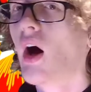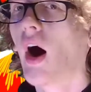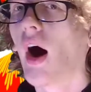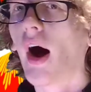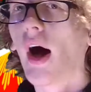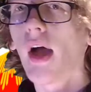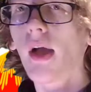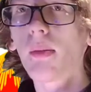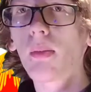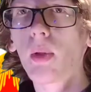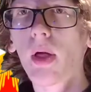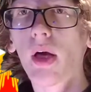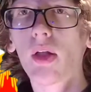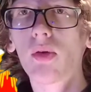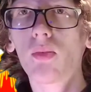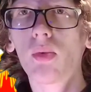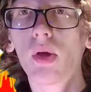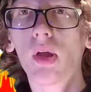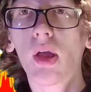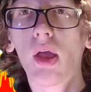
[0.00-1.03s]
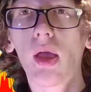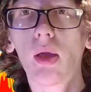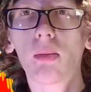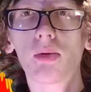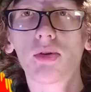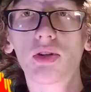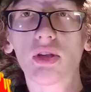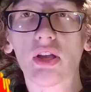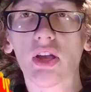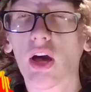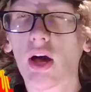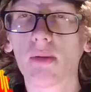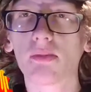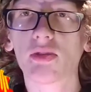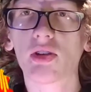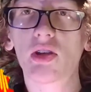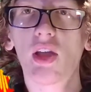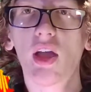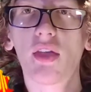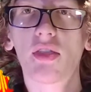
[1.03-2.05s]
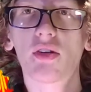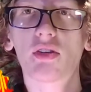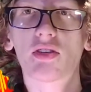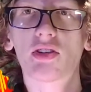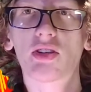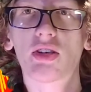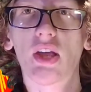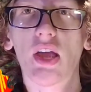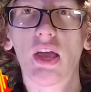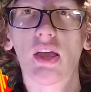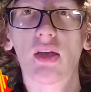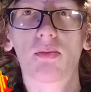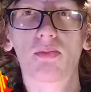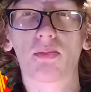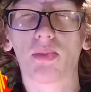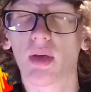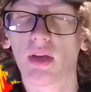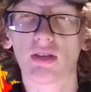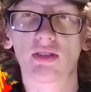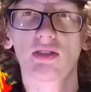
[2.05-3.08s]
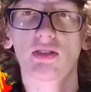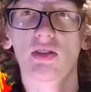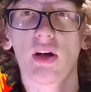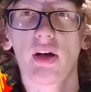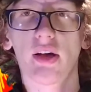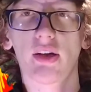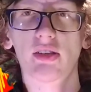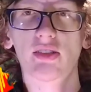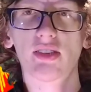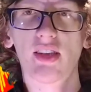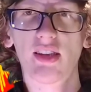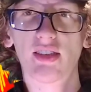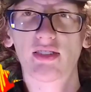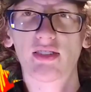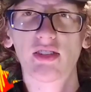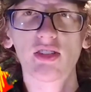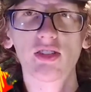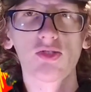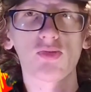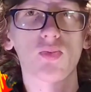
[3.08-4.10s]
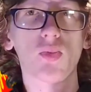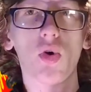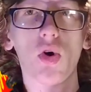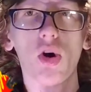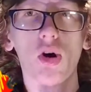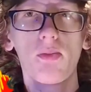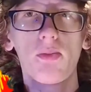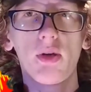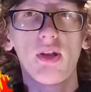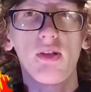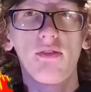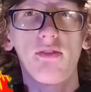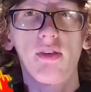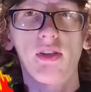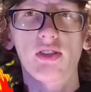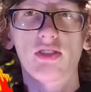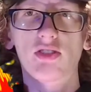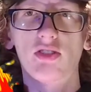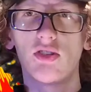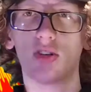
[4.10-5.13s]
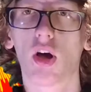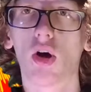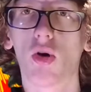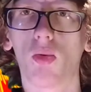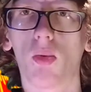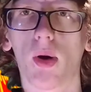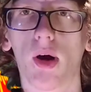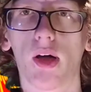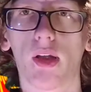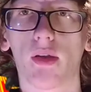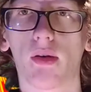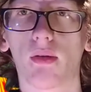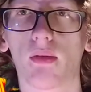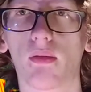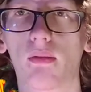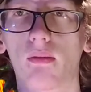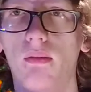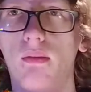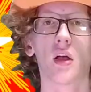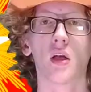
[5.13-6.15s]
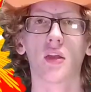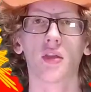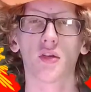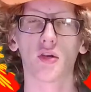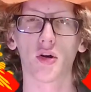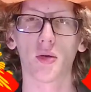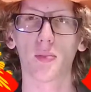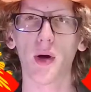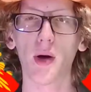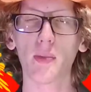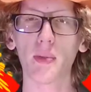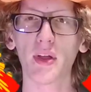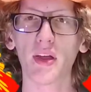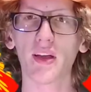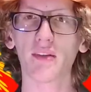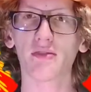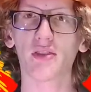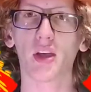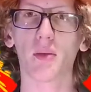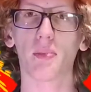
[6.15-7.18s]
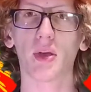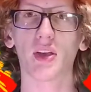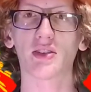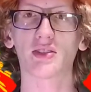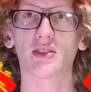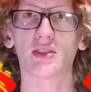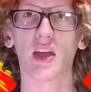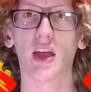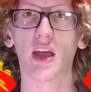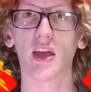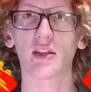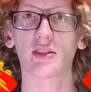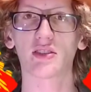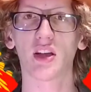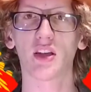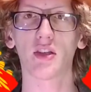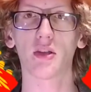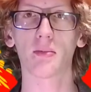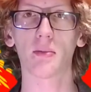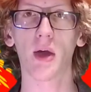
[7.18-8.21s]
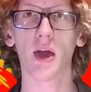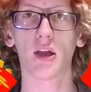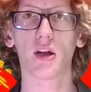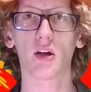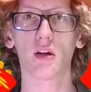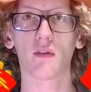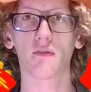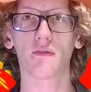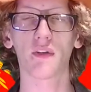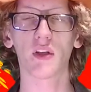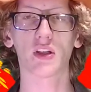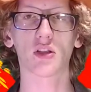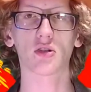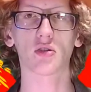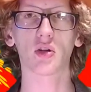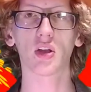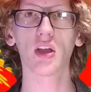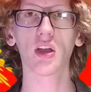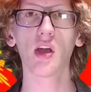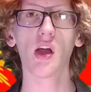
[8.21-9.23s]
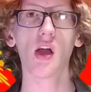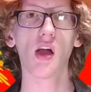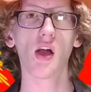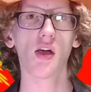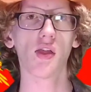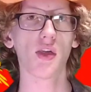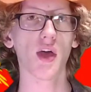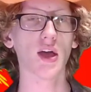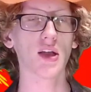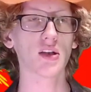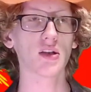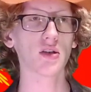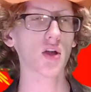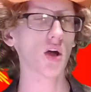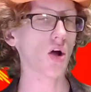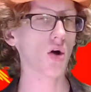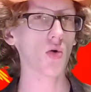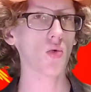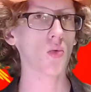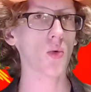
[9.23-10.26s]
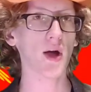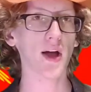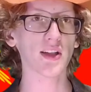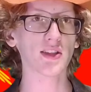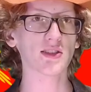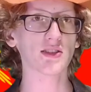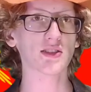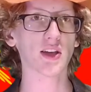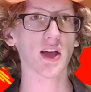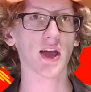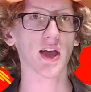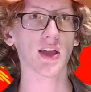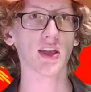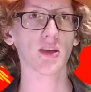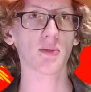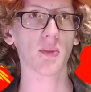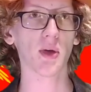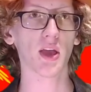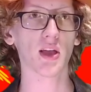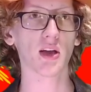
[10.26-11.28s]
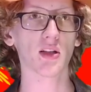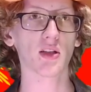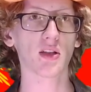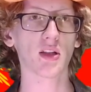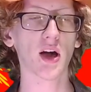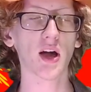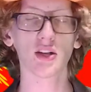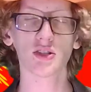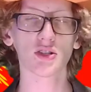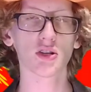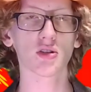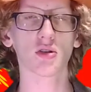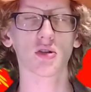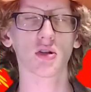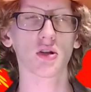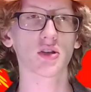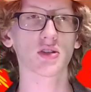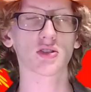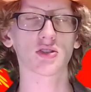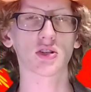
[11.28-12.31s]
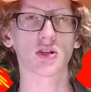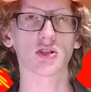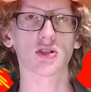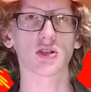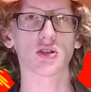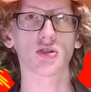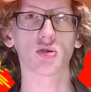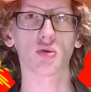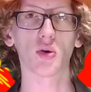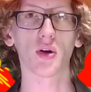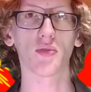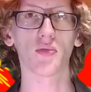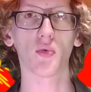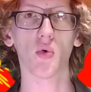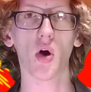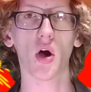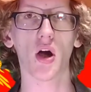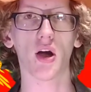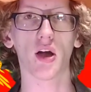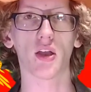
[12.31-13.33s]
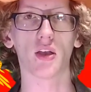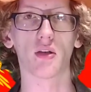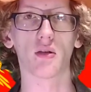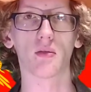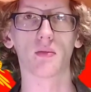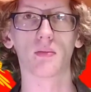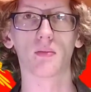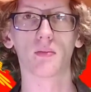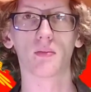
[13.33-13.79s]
I am glad we are able to come together today in peace talks, as this war benefits no one. The Republic of Tepay stands on the matter of victory, that no one side can make a logical assertion to have won.